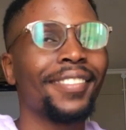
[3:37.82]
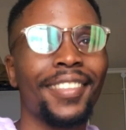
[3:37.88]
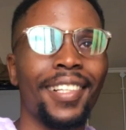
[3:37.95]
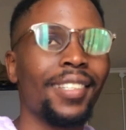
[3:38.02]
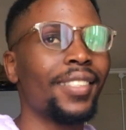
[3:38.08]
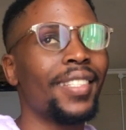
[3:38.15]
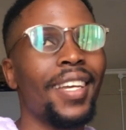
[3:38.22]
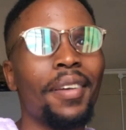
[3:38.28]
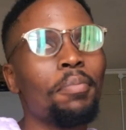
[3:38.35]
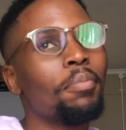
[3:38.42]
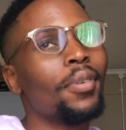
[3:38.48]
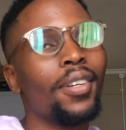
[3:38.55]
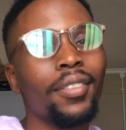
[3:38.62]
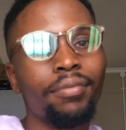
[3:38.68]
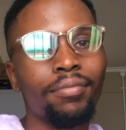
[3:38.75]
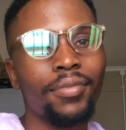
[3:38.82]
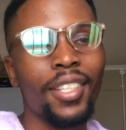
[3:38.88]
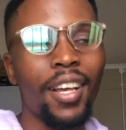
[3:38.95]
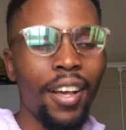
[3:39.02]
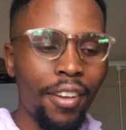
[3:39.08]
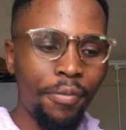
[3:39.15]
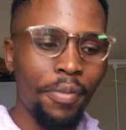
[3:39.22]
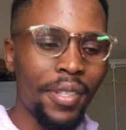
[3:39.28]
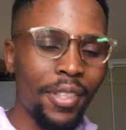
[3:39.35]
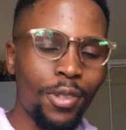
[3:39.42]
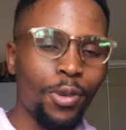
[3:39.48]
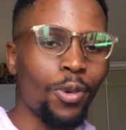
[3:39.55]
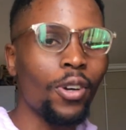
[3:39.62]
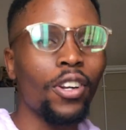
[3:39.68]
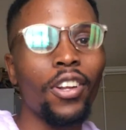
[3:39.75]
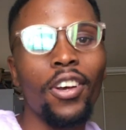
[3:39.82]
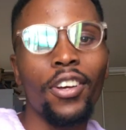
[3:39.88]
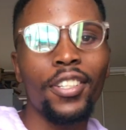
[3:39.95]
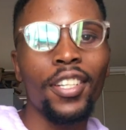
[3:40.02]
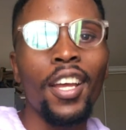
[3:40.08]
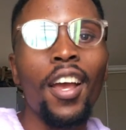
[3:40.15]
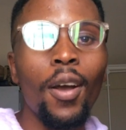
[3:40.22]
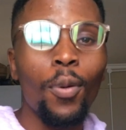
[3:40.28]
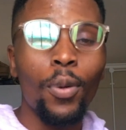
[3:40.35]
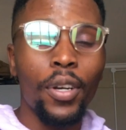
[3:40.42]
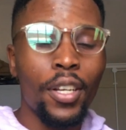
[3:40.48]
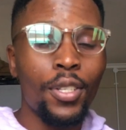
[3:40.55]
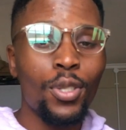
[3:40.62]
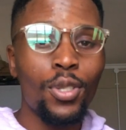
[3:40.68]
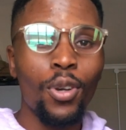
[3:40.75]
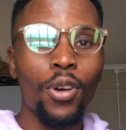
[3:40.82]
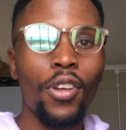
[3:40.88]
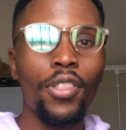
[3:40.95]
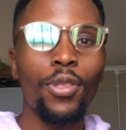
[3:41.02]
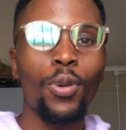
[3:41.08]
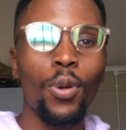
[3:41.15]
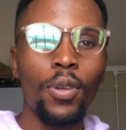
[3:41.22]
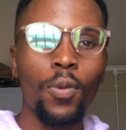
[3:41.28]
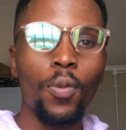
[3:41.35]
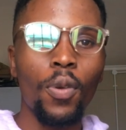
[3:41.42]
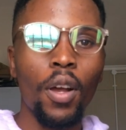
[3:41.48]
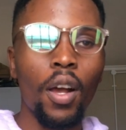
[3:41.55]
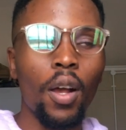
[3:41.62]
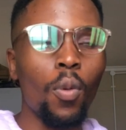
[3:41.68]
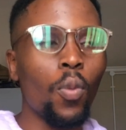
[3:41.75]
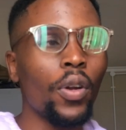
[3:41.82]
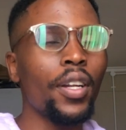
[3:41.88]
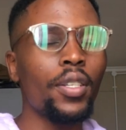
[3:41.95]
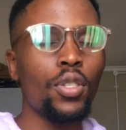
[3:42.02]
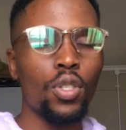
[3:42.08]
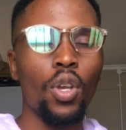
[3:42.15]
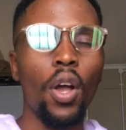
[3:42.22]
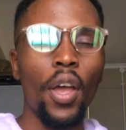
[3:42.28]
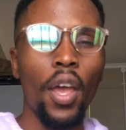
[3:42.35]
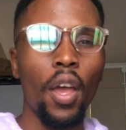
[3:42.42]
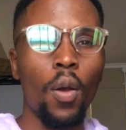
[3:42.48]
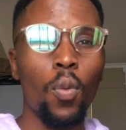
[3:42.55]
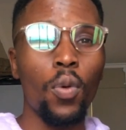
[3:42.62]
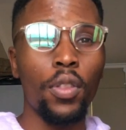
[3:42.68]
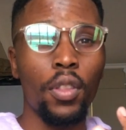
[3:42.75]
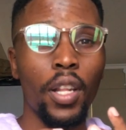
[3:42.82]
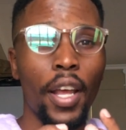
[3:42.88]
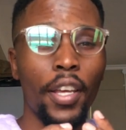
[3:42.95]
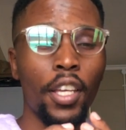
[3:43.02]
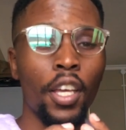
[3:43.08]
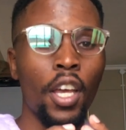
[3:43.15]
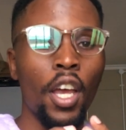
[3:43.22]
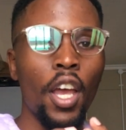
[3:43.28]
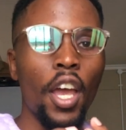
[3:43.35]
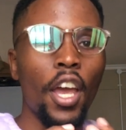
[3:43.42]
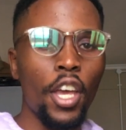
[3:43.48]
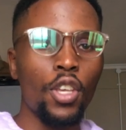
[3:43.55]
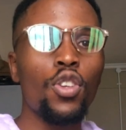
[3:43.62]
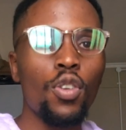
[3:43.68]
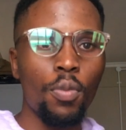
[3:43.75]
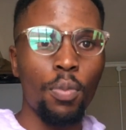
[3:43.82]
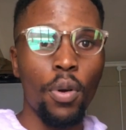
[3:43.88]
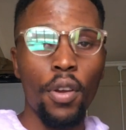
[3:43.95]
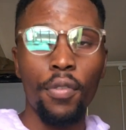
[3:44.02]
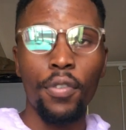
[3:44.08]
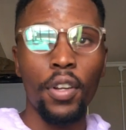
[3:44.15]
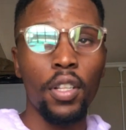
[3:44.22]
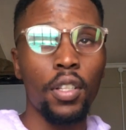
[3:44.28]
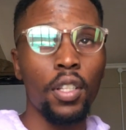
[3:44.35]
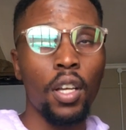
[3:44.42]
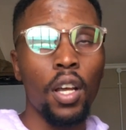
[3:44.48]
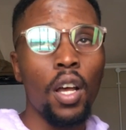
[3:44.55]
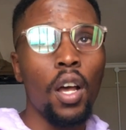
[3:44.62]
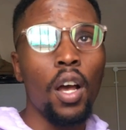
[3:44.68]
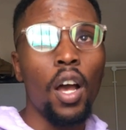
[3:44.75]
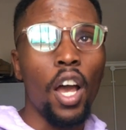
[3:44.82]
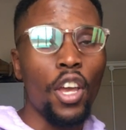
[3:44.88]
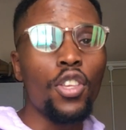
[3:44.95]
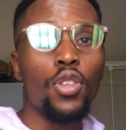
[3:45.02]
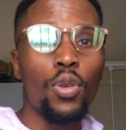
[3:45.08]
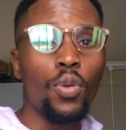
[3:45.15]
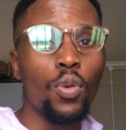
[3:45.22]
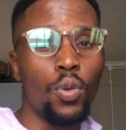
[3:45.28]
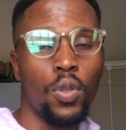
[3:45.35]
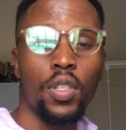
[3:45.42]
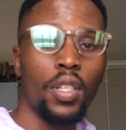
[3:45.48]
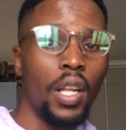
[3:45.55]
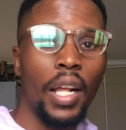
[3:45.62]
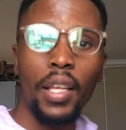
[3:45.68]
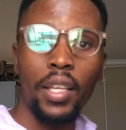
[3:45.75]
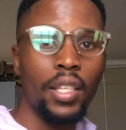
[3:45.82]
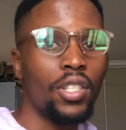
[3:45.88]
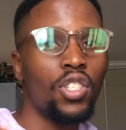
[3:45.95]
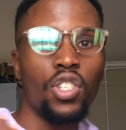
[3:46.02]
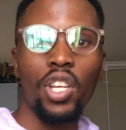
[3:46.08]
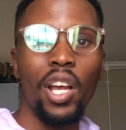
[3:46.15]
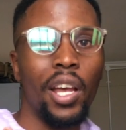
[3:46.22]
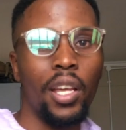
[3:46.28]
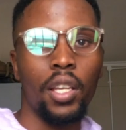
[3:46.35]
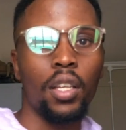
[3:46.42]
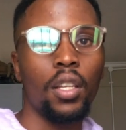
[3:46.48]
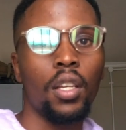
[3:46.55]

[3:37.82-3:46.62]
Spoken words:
God damn, bro, I've been through a lot. When I saw her with like her new boyfriend, I knew Guti, like, it's chai,